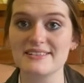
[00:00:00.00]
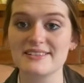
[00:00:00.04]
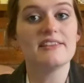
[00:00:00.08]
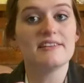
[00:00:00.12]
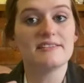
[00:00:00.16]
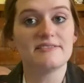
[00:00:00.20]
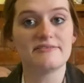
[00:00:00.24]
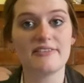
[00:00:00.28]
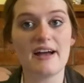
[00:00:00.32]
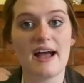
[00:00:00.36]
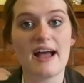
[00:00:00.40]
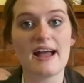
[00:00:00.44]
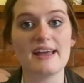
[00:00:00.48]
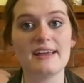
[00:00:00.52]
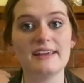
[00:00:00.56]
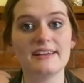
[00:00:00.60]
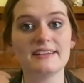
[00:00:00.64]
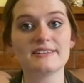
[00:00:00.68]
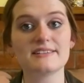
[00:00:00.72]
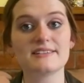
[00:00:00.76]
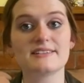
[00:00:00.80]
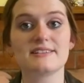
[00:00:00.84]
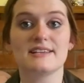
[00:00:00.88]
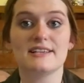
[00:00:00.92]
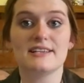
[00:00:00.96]
And the
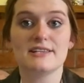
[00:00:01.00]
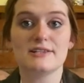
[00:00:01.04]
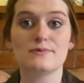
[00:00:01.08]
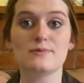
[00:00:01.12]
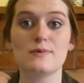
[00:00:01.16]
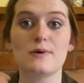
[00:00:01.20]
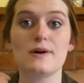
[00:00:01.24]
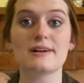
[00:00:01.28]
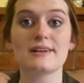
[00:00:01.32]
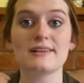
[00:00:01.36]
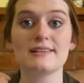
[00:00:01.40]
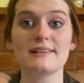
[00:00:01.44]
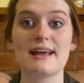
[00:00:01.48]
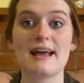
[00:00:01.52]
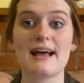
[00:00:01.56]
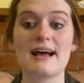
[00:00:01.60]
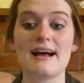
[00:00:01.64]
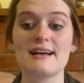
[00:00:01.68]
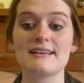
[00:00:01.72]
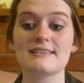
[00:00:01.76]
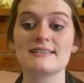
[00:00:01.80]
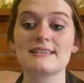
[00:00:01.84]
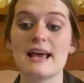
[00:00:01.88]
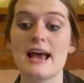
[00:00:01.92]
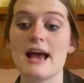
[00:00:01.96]
veins is what
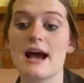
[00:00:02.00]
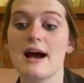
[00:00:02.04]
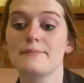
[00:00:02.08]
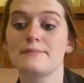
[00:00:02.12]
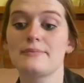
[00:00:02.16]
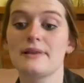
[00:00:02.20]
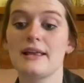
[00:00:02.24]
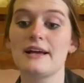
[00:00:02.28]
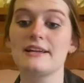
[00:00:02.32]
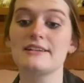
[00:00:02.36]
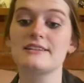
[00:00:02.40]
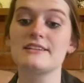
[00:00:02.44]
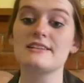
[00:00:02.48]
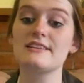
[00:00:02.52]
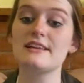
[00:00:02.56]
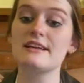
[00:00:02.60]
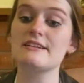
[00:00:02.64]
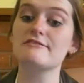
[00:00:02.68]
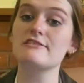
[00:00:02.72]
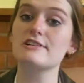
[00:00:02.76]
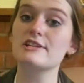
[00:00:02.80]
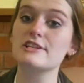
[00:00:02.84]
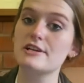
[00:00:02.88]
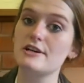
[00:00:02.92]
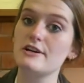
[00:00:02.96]
allows our blood to then
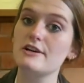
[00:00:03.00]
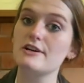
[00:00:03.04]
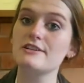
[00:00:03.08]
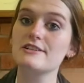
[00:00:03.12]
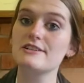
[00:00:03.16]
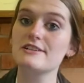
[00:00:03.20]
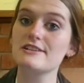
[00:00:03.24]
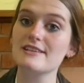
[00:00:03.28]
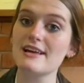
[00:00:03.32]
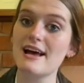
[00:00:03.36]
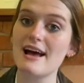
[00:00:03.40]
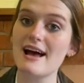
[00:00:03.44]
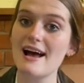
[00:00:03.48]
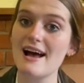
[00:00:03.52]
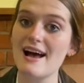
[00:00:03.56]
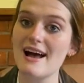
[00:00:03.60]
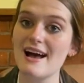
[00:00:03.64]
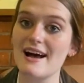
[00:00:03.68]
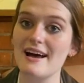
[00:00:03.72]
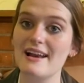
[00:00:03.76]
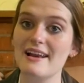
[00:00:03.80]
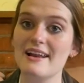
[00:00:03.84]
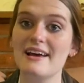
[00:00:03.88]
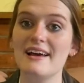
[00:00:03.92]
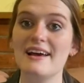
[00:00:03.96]
return to the
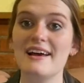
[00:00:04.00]
heart.